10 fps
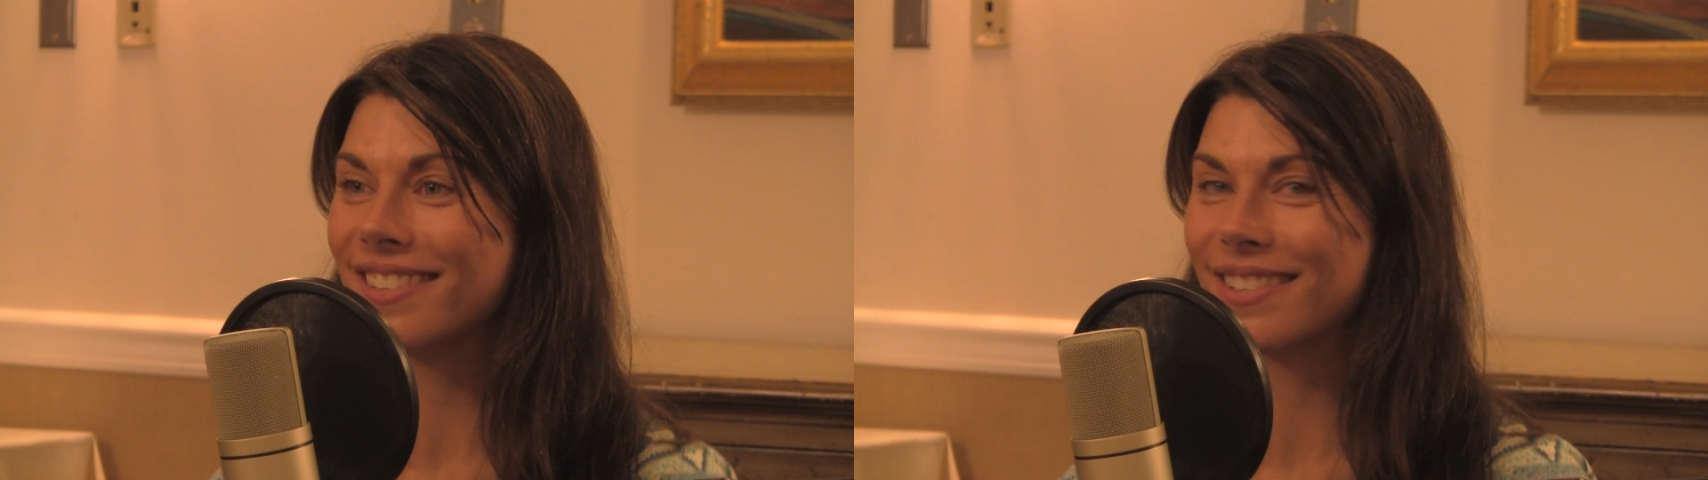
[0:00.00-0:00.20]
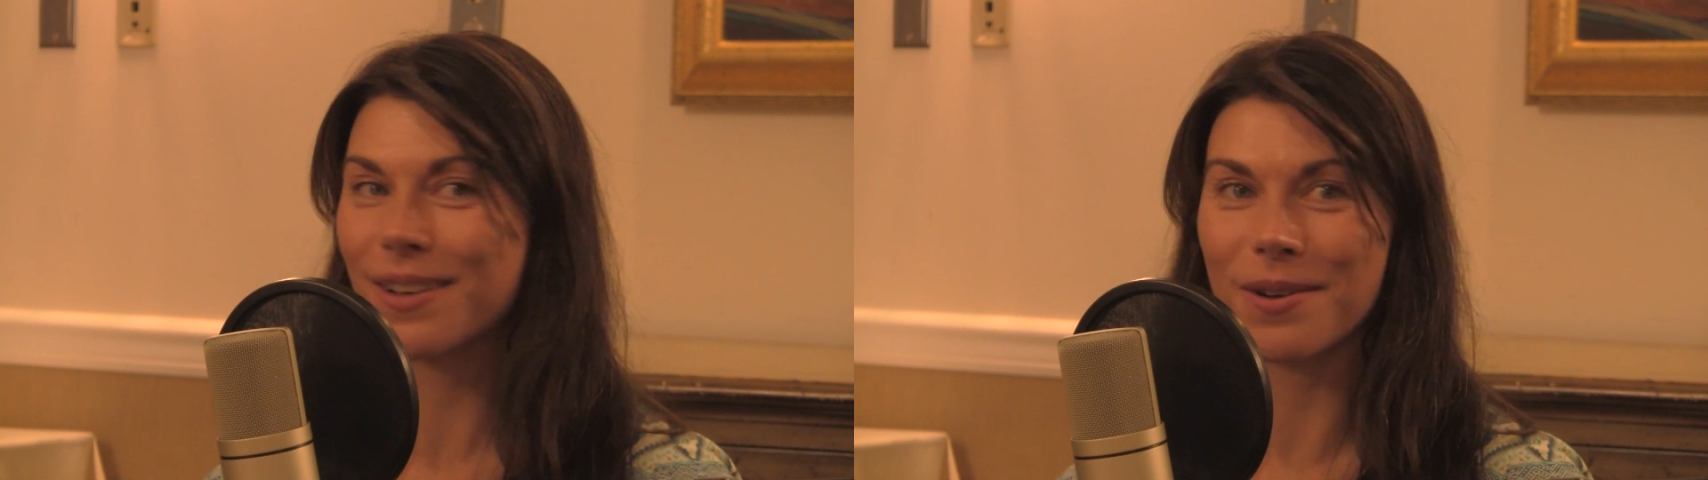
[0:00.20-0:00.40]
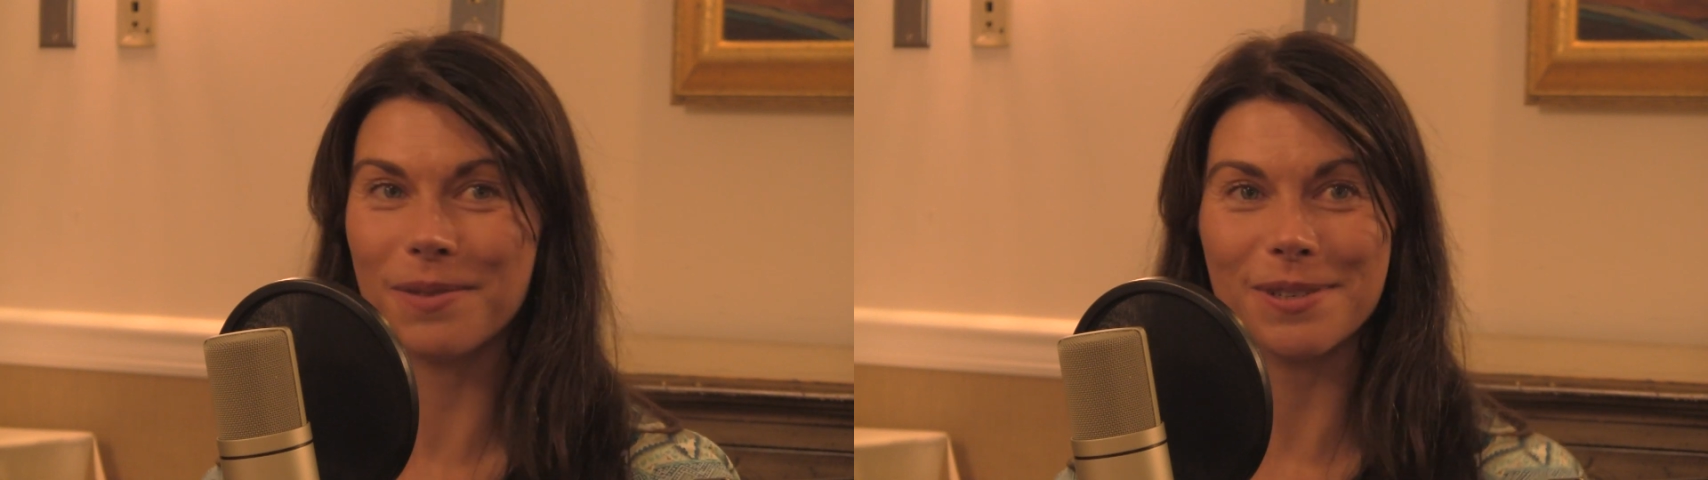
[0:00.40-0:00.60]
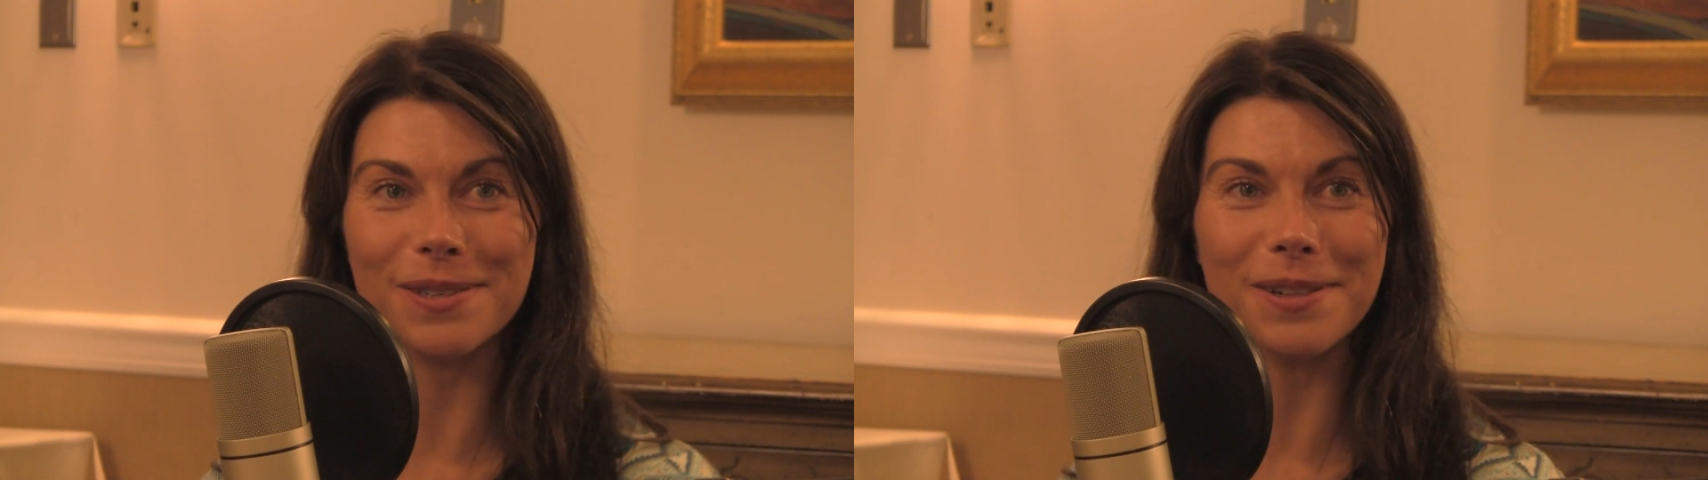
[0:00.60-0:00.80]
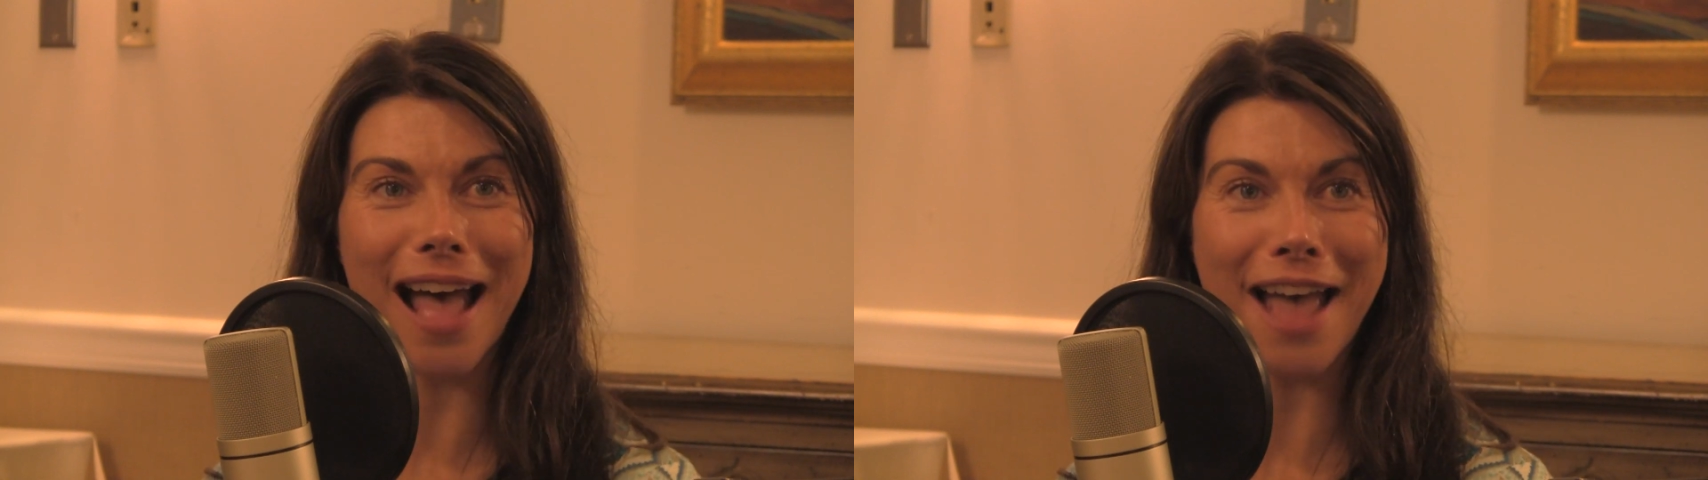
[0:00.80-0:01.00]
so I'm
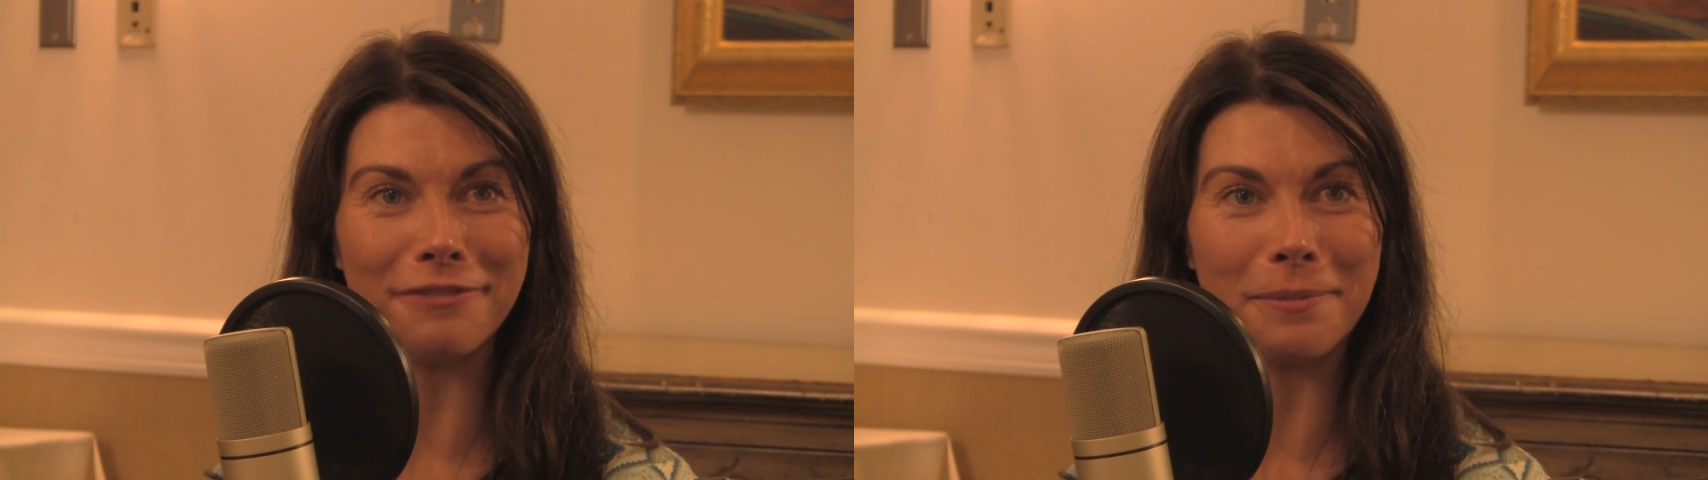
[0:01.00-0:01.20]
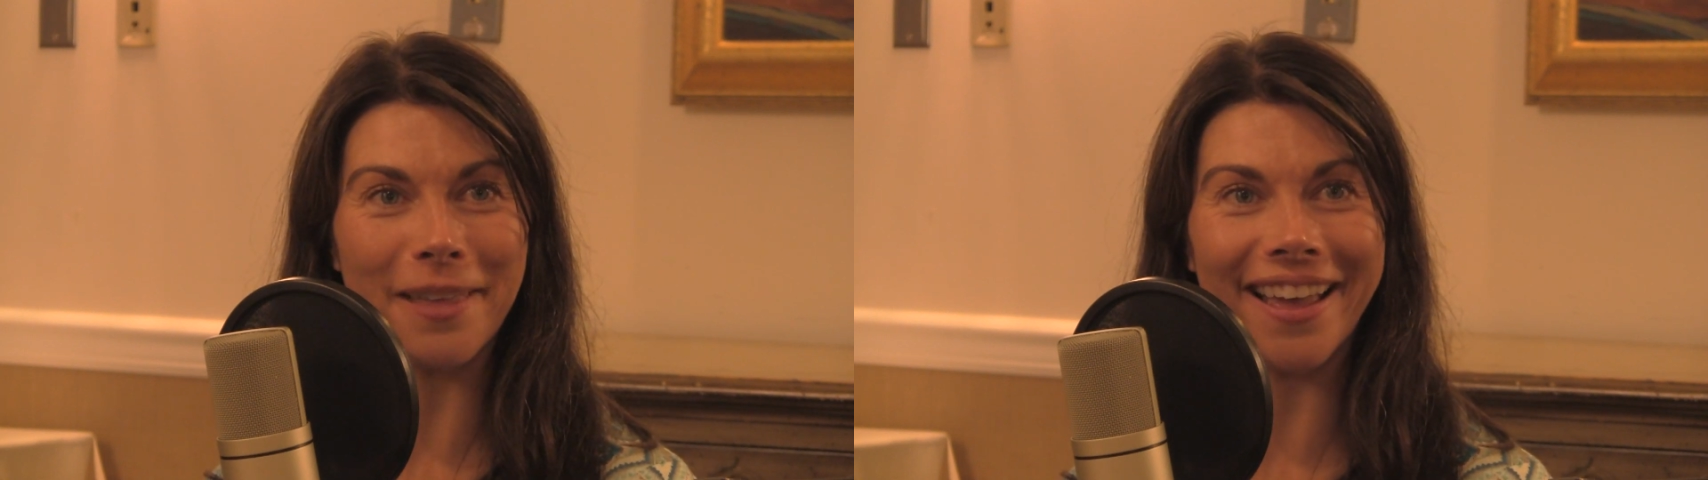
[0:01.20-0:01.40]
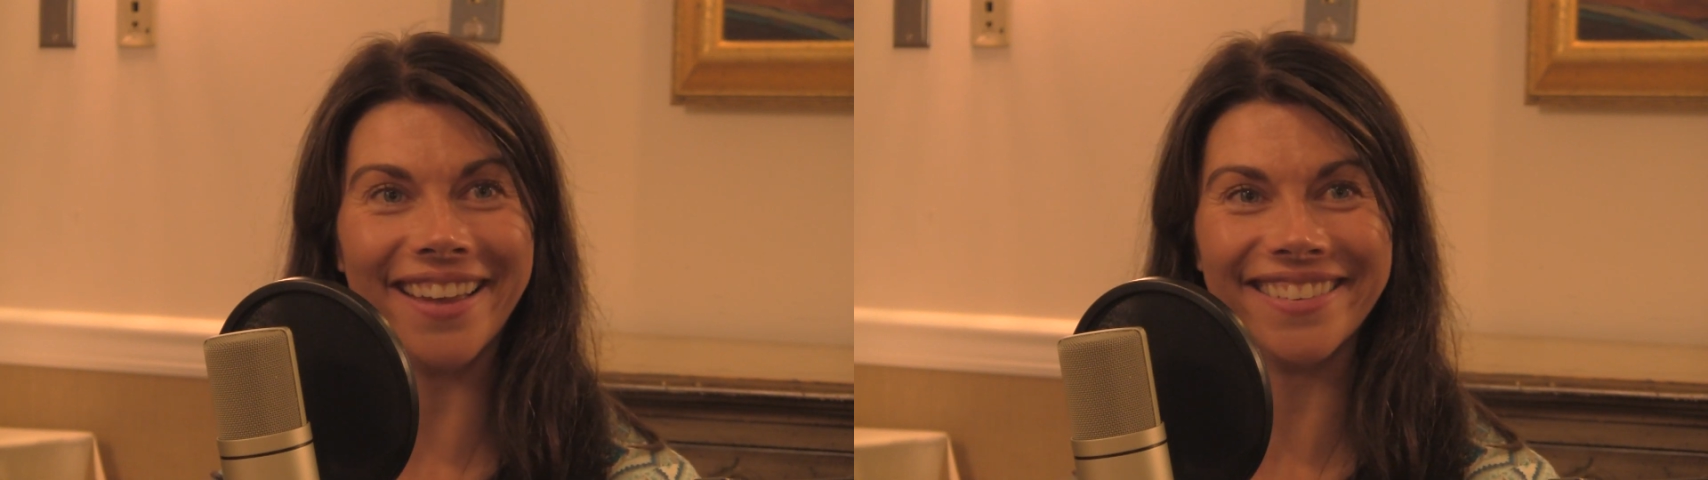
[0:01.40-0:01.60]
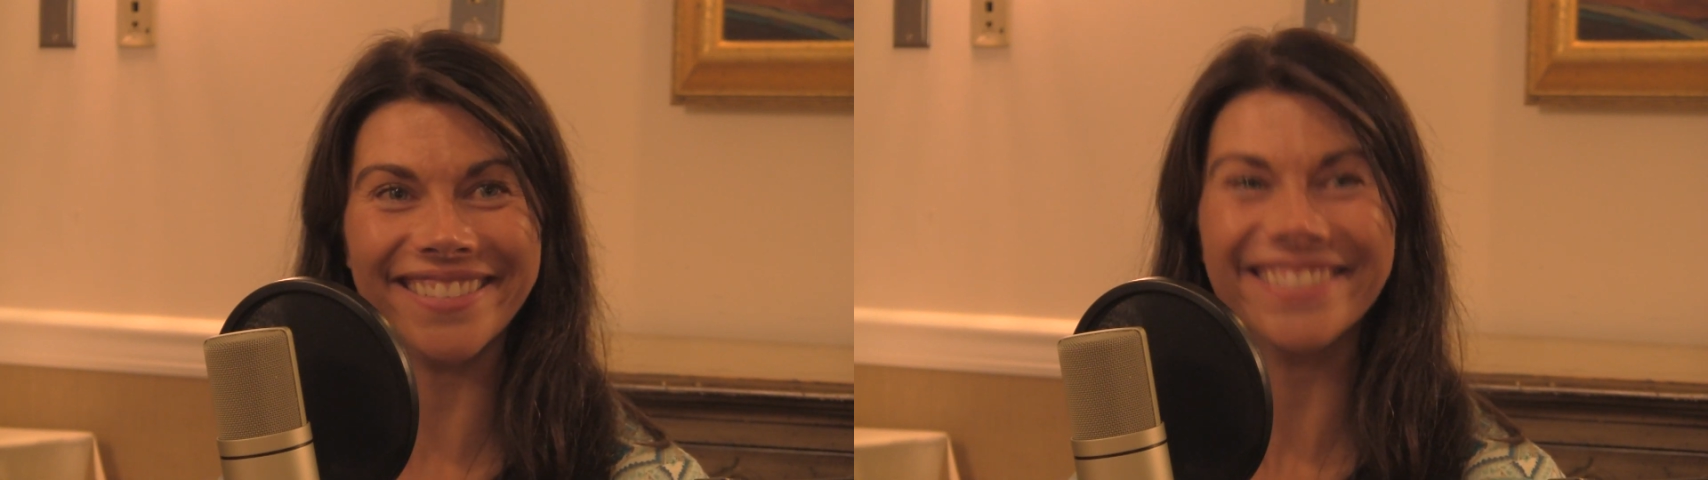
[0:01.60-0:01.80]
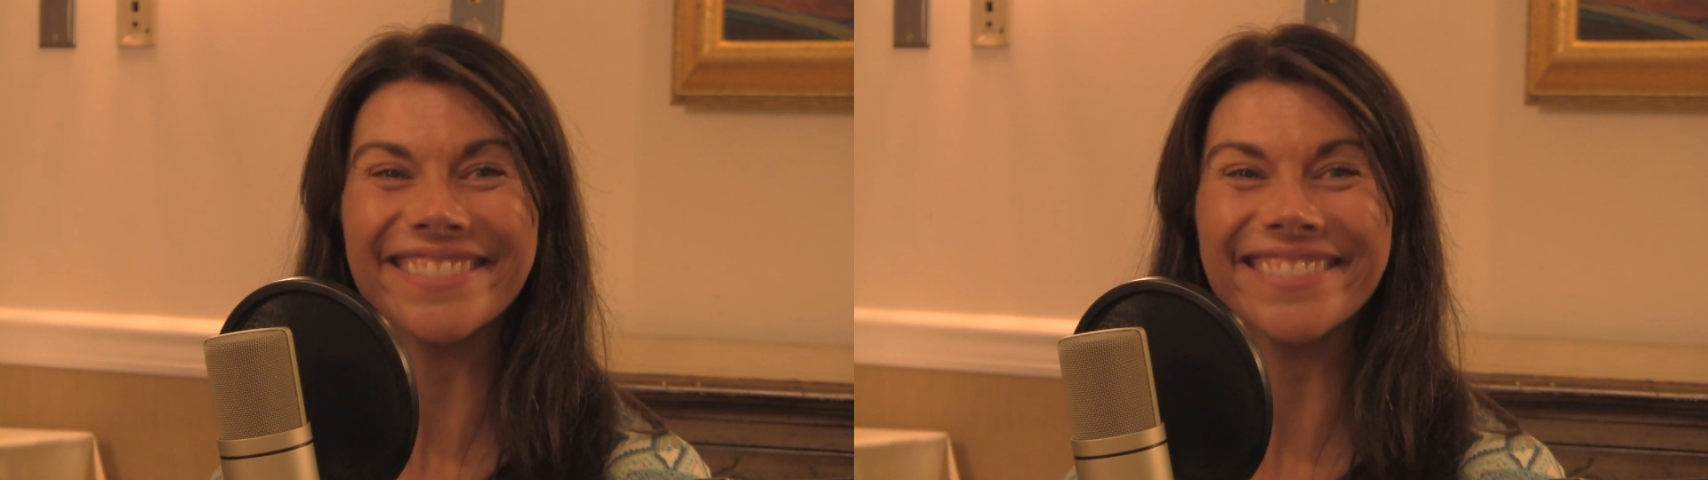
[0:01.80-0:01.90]
still high from that.